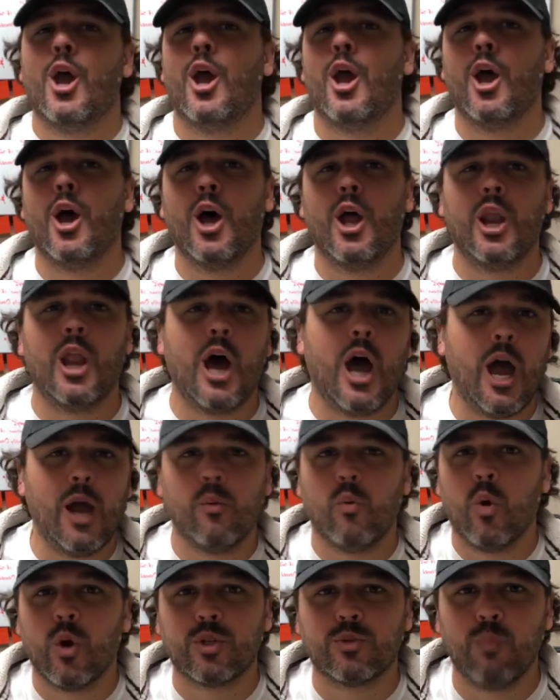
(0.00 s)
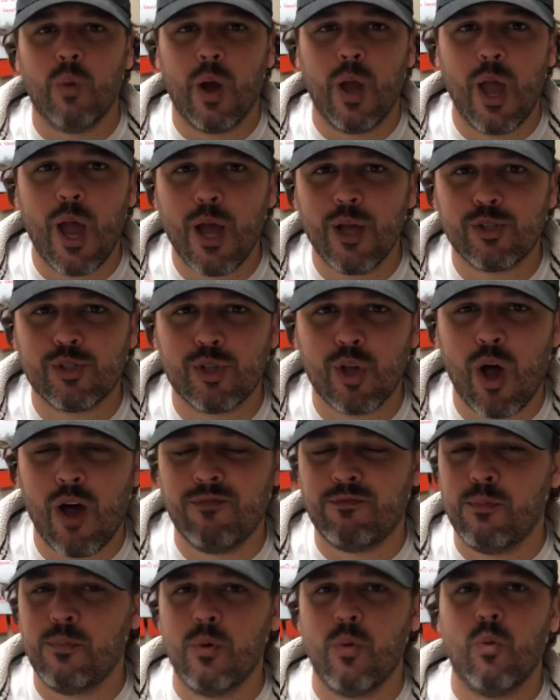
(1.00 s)
and I worked my ass
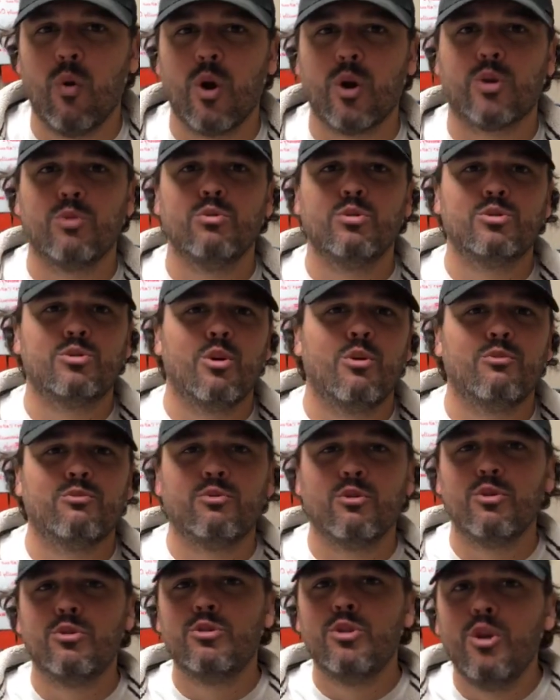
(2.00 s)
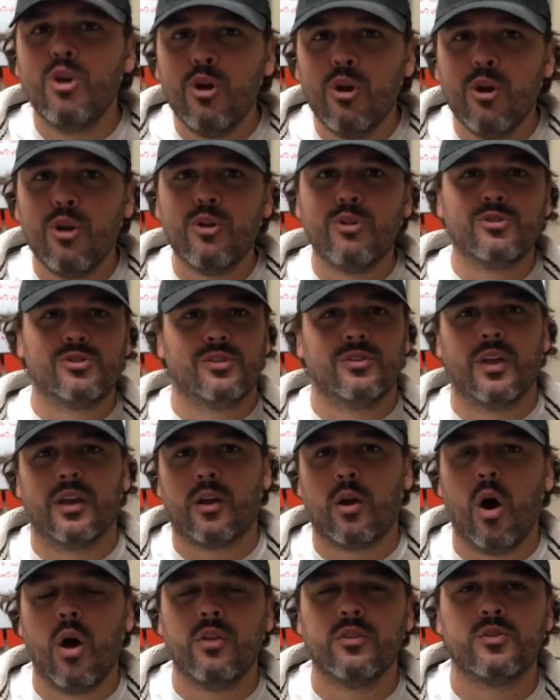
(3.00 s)
off, I've been working with them for years, and
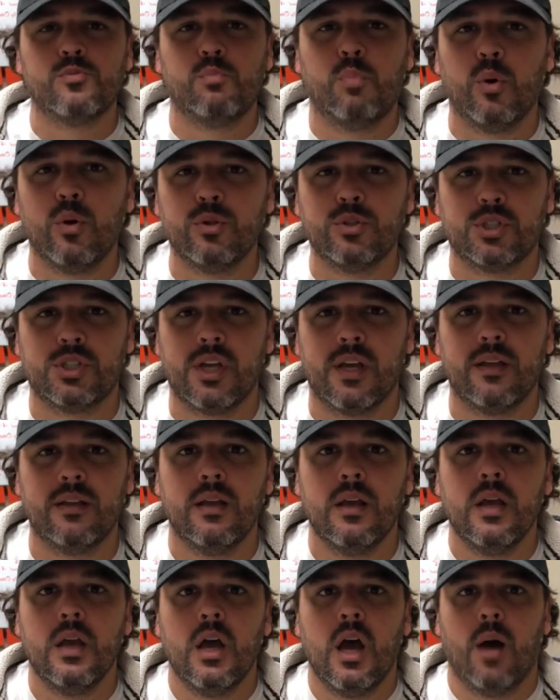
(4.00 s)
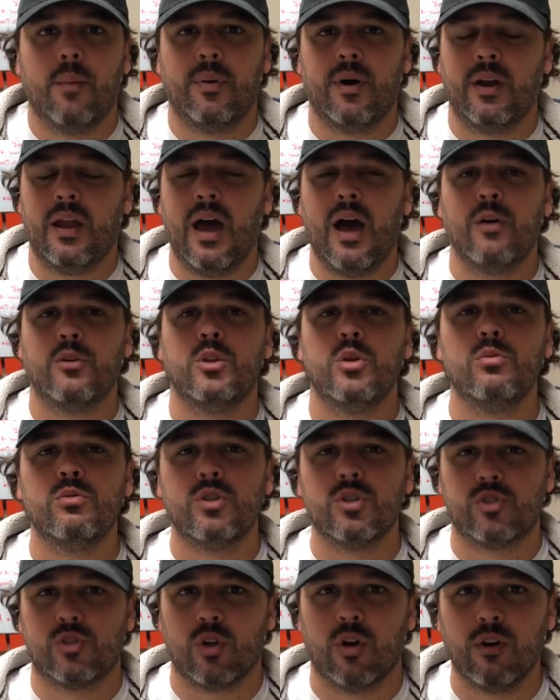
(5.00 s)
like all this bullshit about how you
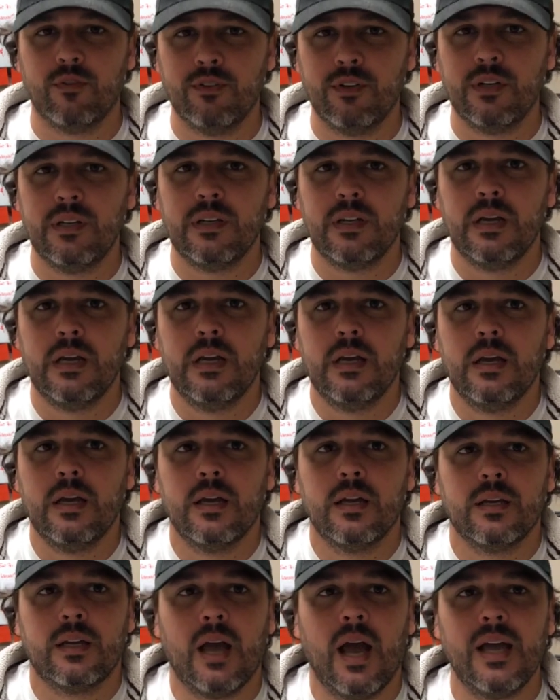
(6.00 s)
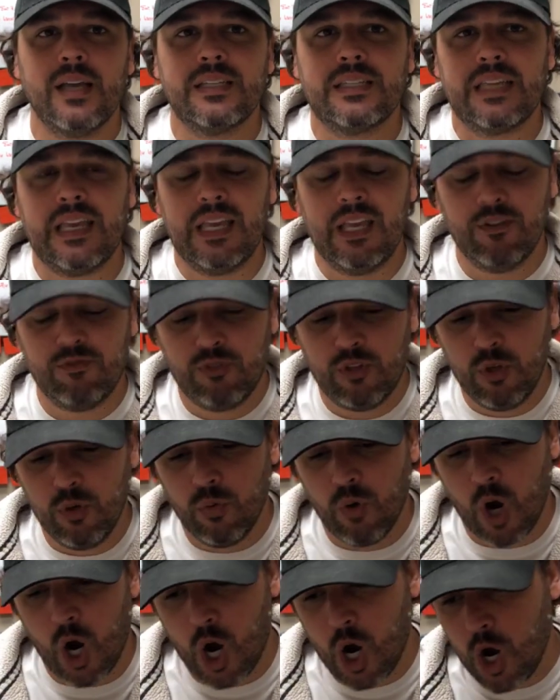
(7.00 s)
deserve it. Guys, if
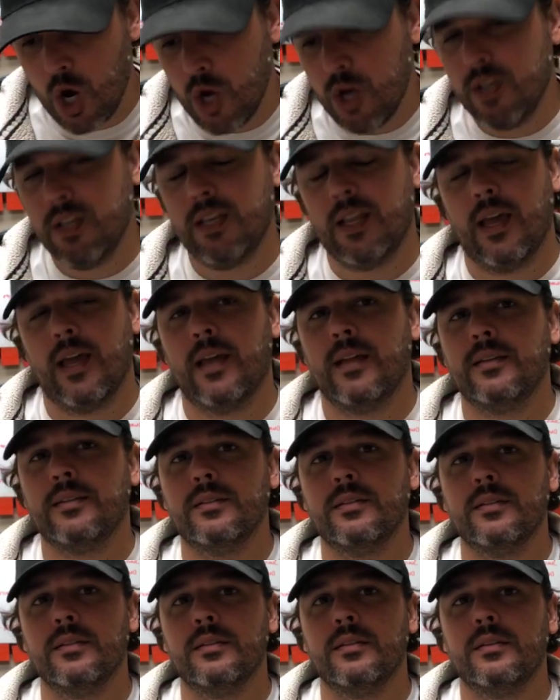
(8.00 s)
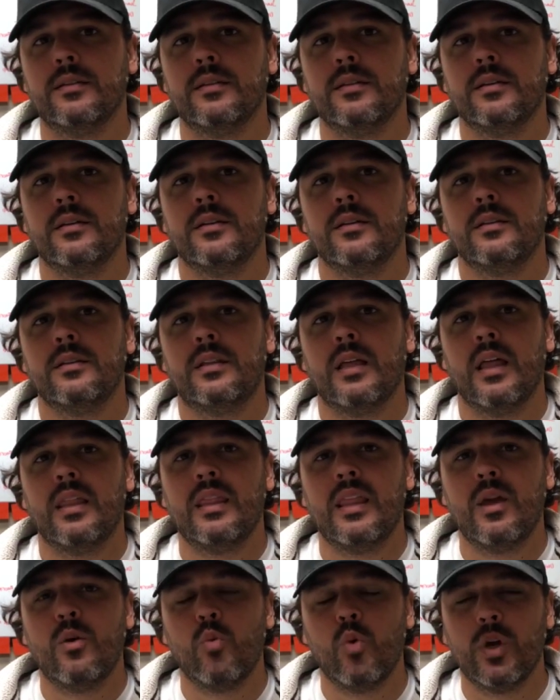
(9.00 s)
you earned it, then
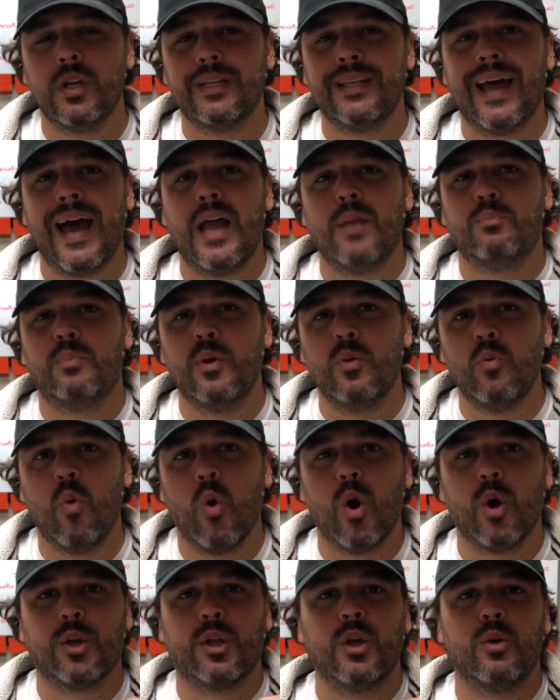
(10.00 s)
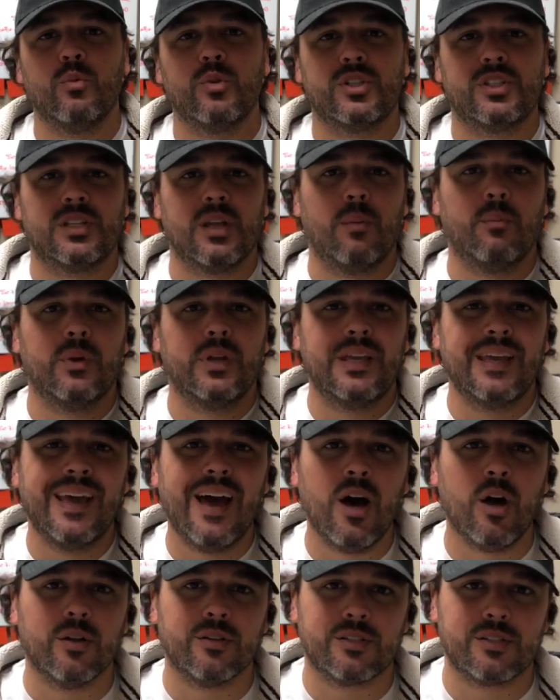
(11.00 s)
they would not be working with somebody
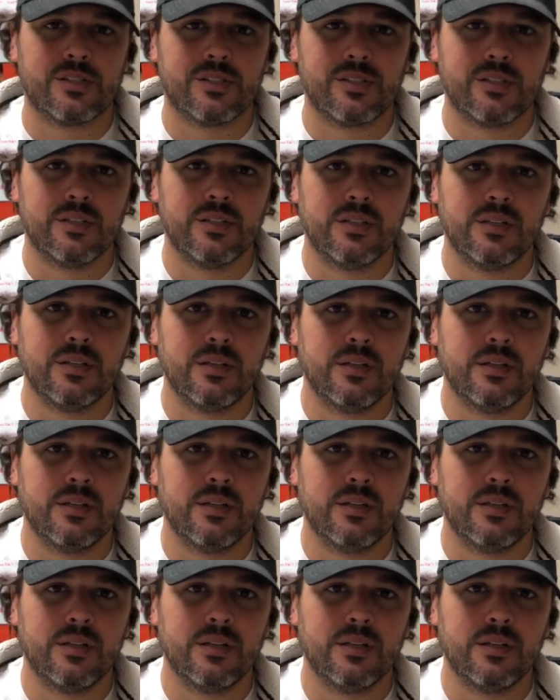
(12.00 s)
else.